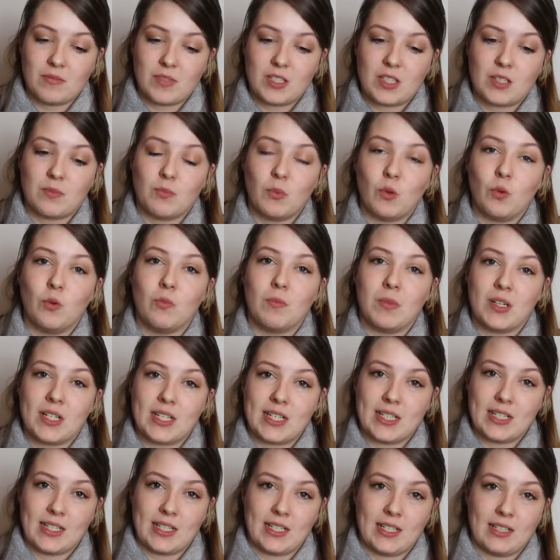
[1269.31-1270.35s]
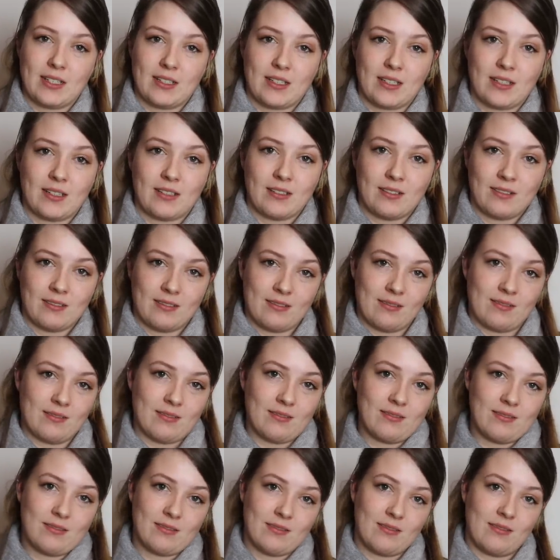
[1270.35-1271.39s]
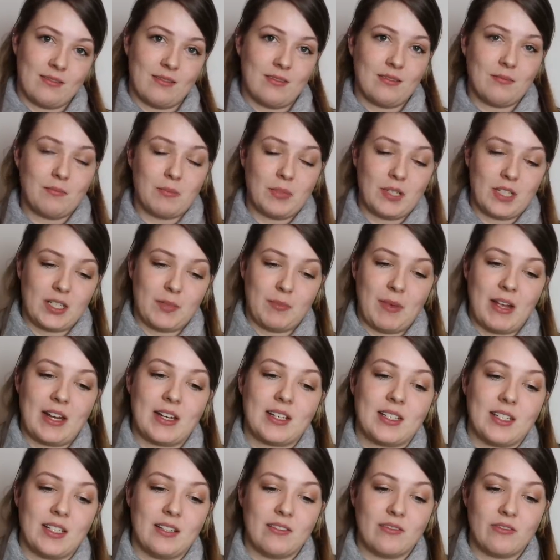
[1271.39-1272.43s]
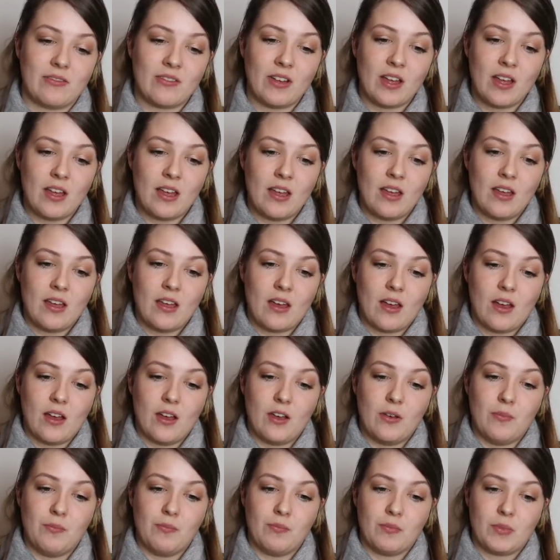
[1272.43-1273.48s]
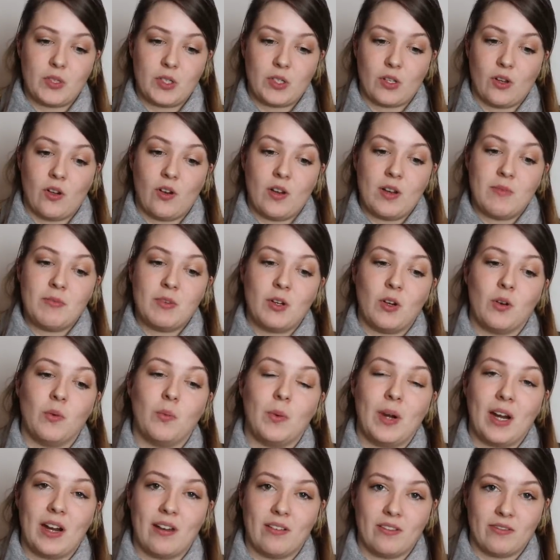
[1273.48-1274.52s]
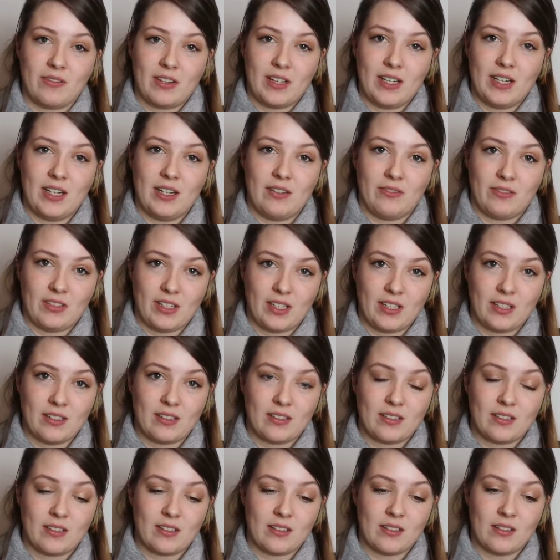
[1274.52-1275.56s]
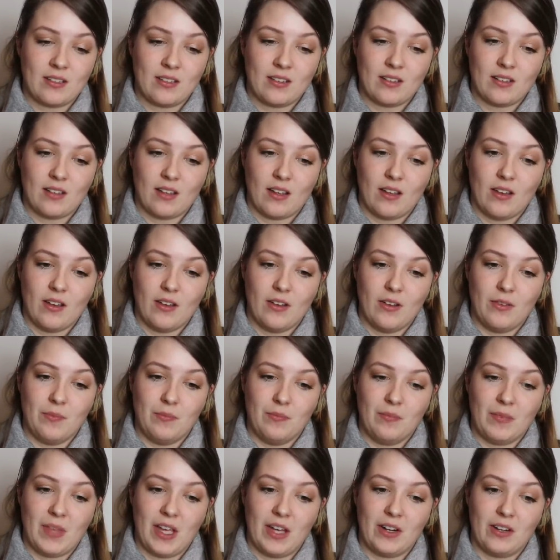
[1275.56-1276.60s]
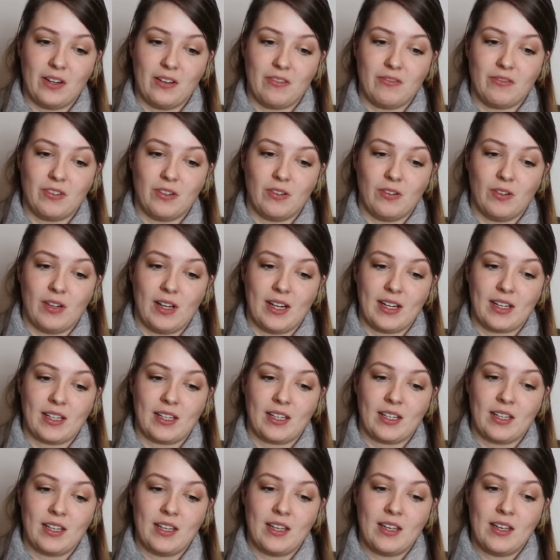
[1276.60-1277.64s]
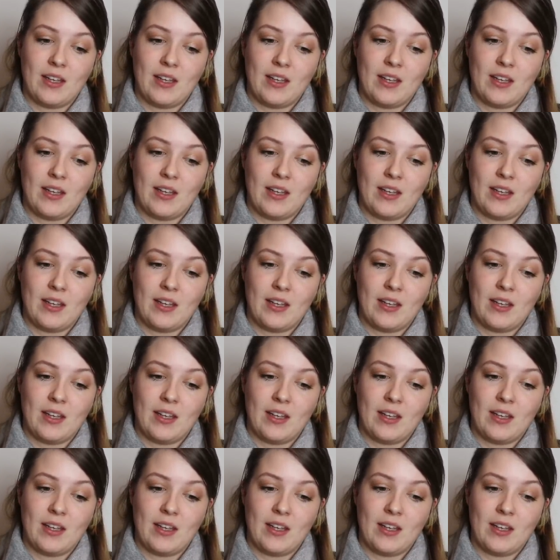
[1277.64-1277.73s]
small-minded perspective. So I'm not aware of any of this. And I feel like